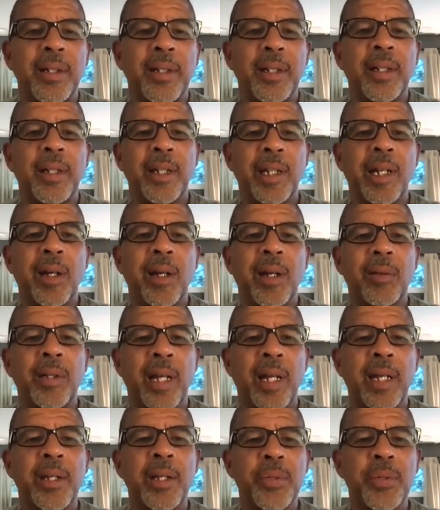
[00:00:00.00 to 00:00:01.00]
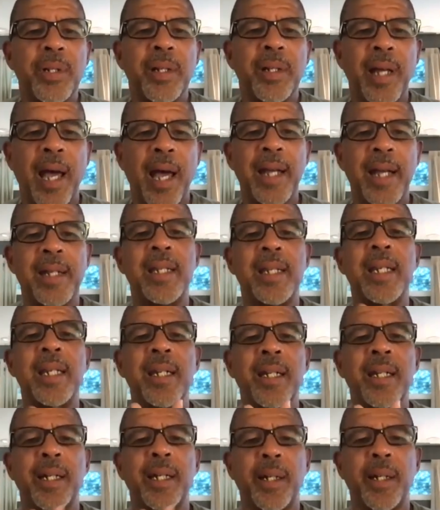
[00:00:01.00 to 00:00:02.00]
you know, getting used to the
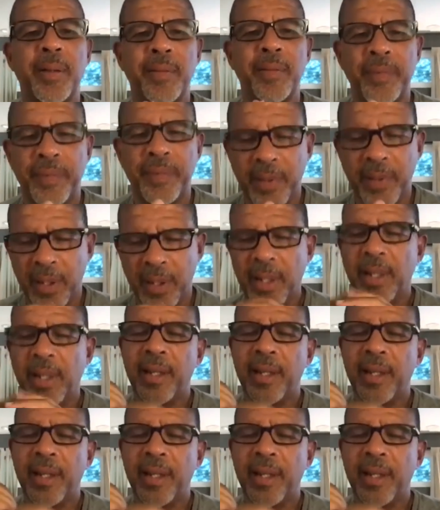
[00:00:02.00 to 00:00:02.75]
idea of